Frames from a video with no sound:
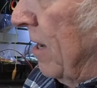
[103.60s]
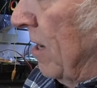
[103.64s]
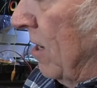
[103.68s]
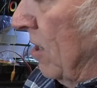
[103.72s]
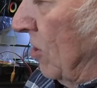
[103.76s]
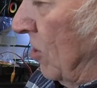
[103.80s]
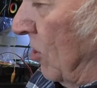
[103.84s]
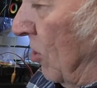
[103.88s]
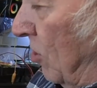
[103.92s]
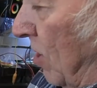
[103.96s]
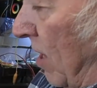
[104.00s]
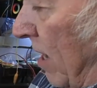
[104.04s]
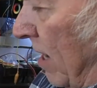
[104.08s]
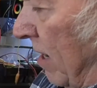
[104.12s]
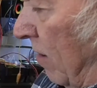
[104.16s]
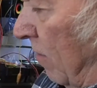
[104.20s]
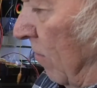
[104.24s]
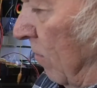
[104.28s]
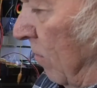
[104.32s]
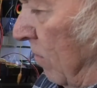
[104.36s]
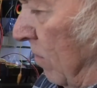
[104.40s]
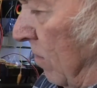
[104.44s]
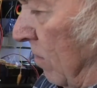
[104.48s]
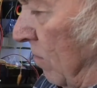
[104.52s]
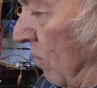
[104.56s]
so that
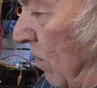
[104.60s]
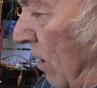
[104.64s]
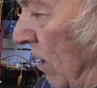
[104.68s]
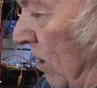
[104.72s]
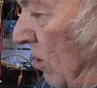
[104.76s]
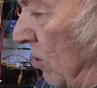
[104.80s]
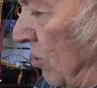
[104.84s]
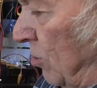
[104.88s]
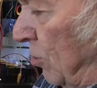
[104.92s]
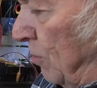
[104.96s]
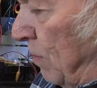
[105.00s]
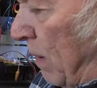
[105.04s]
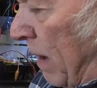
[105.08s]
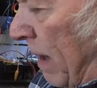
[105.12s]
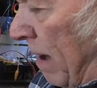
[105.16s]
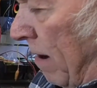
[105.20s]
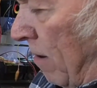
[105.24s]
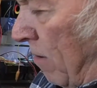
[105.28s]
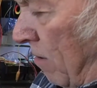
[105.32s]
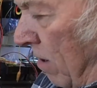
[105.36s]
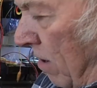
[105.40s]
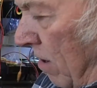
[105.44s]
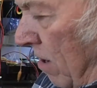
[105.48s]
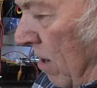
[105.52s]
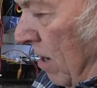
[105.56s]
if we lose
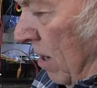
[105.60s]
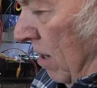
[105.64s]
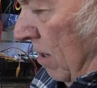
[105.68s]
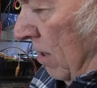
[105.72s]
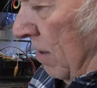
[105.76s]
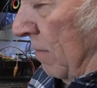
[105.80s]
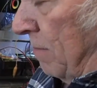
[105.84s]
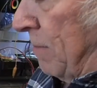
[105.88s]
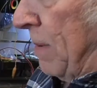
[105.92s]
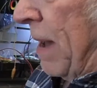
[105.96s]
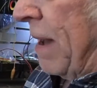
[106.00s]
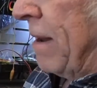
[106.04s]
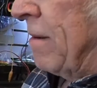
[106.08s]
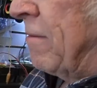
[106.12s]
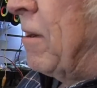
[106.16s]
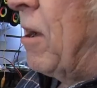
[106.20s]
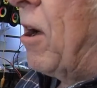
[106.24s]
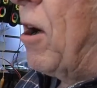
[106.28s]
power, the battery